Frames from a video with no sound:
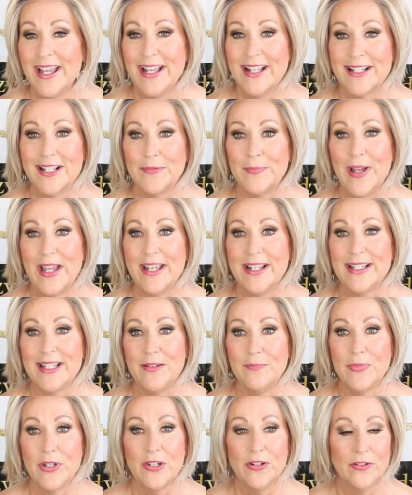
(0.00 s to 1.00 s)
It's
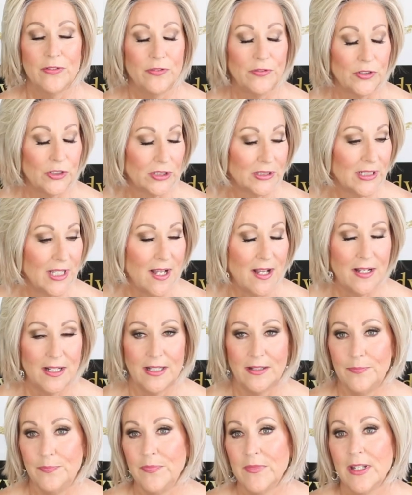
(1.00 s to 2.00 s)
amazing. Beautiful,
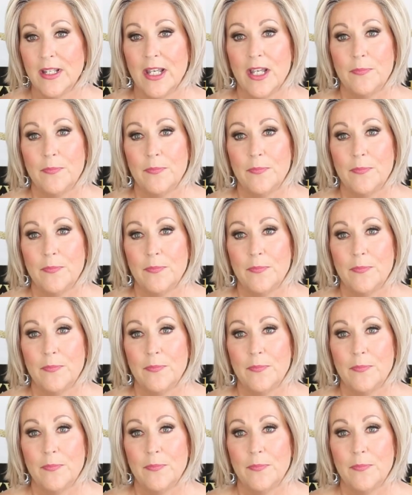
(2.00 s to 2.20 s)
um,